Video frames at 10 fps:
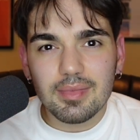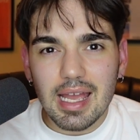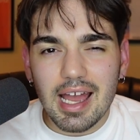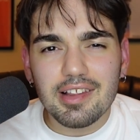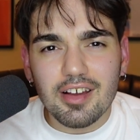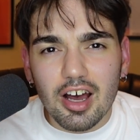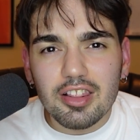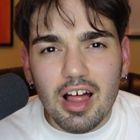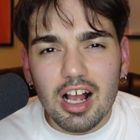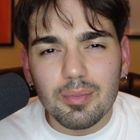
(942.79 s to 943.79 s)
as
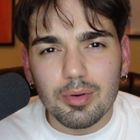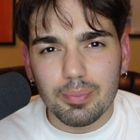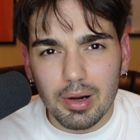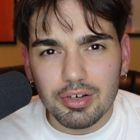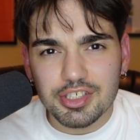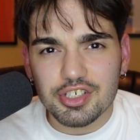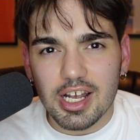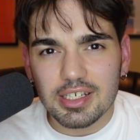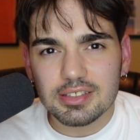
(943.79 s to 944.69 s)
unlockable bonus tracks.